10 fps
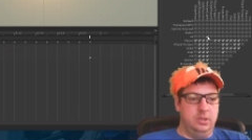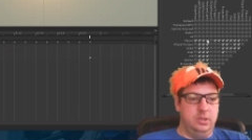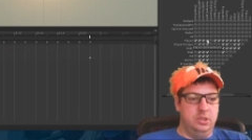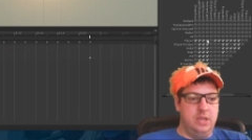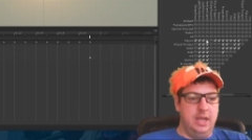So I
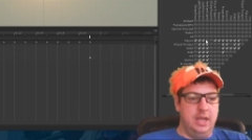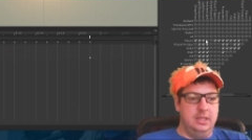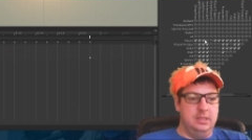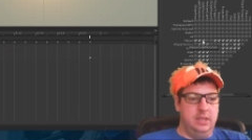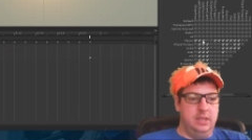just added
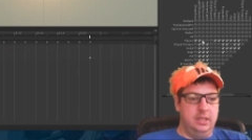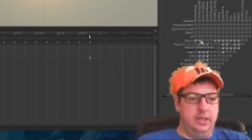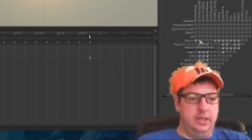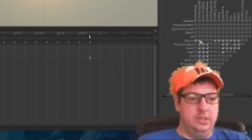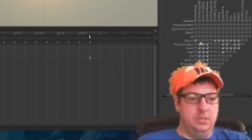these light
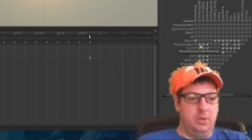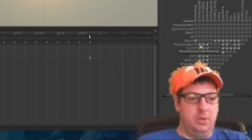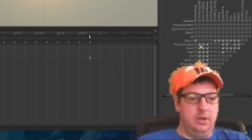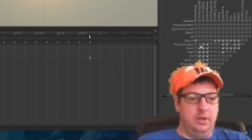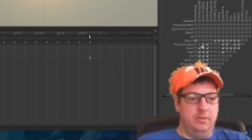layers as
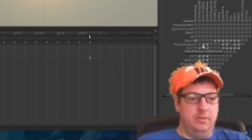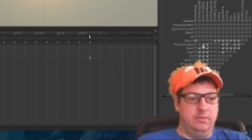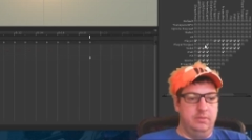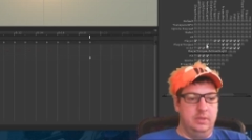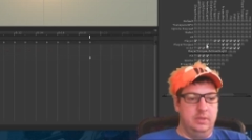part of
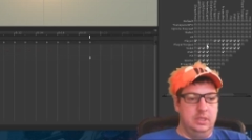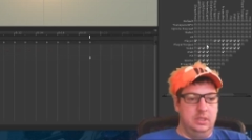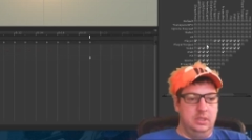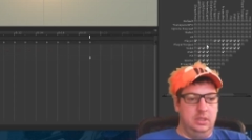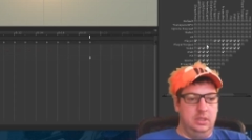
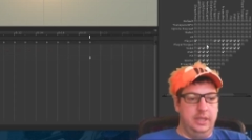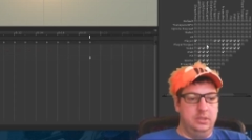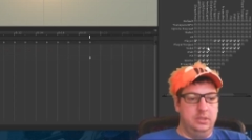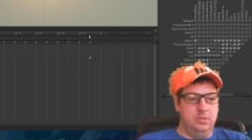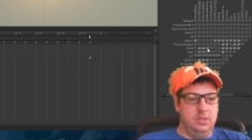the light
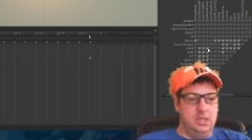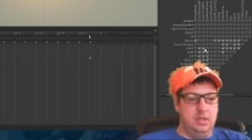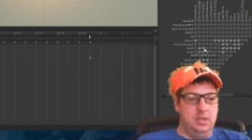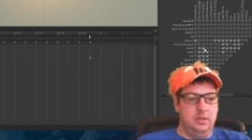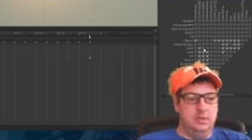
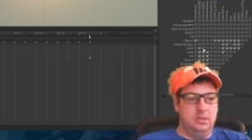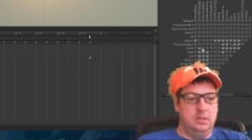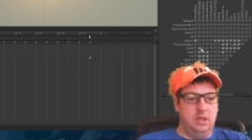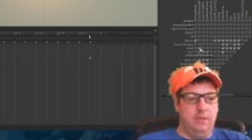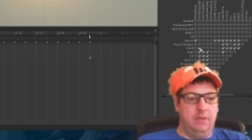2D
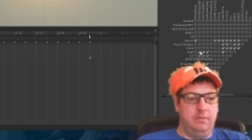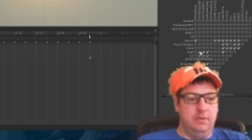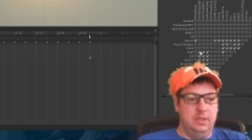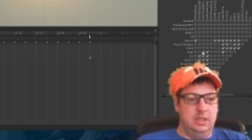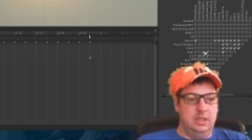stuff.
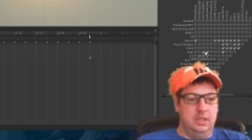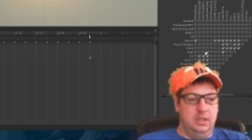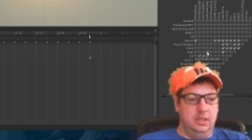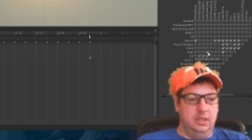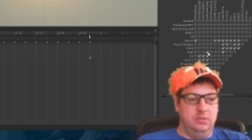
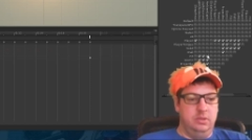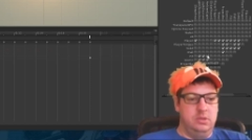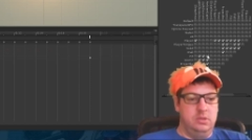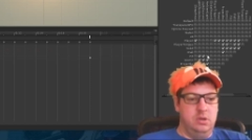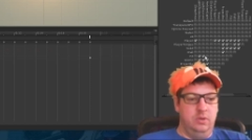And there's really
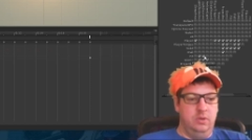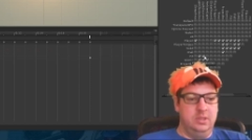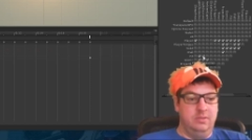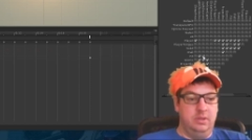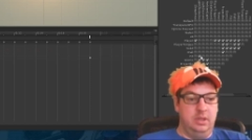no
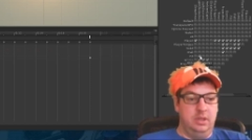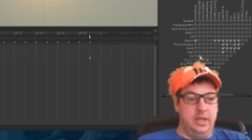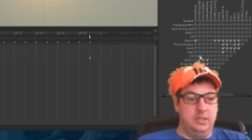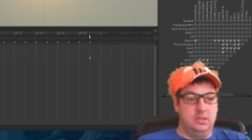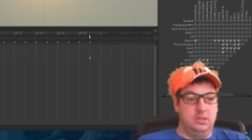reason for the
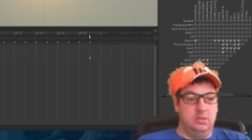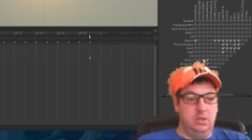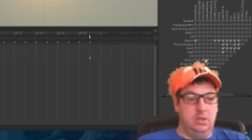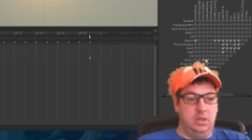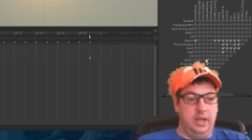lights to
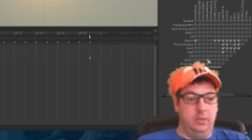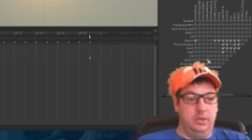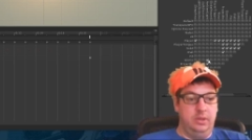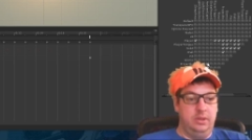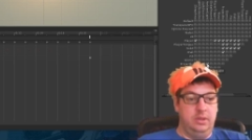collide
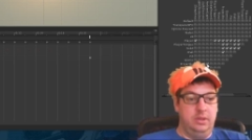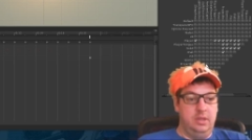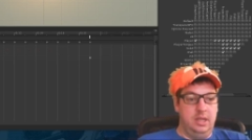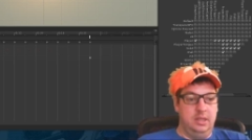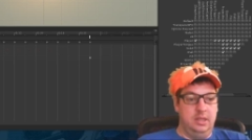with
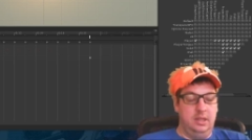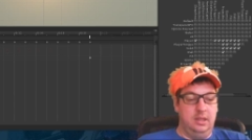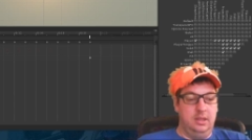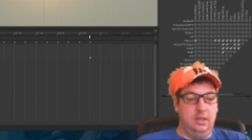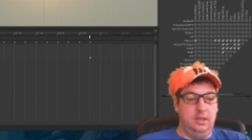anything, I
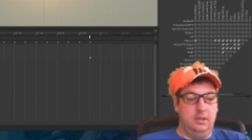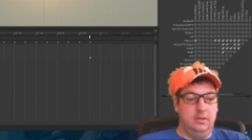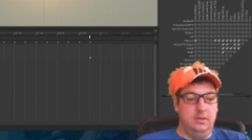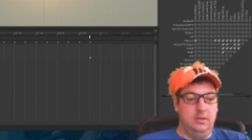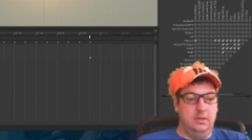think.
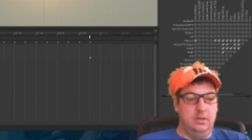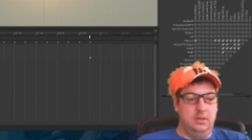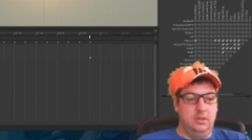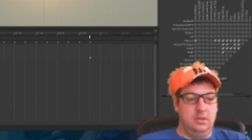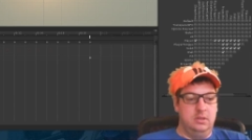
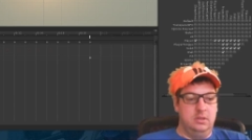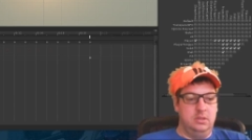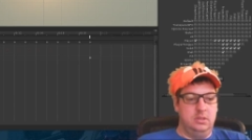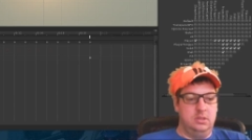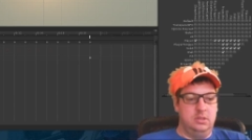So
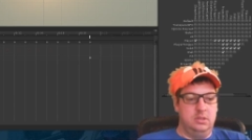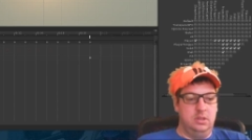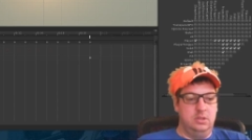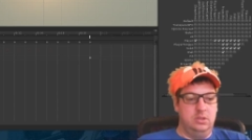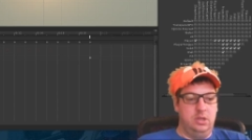let's just
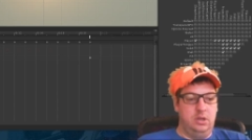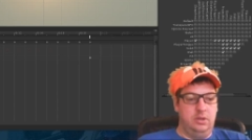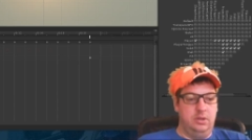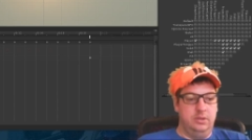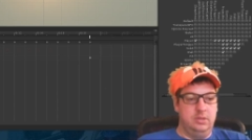uncheck
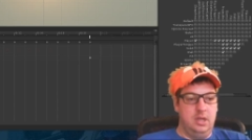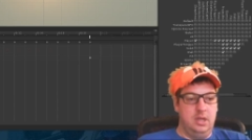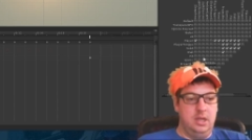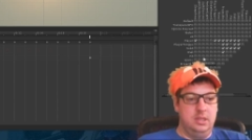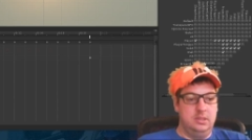all those
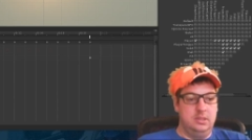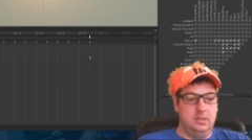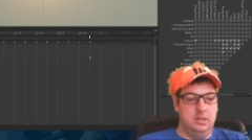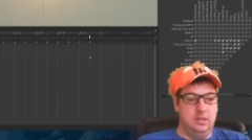guys.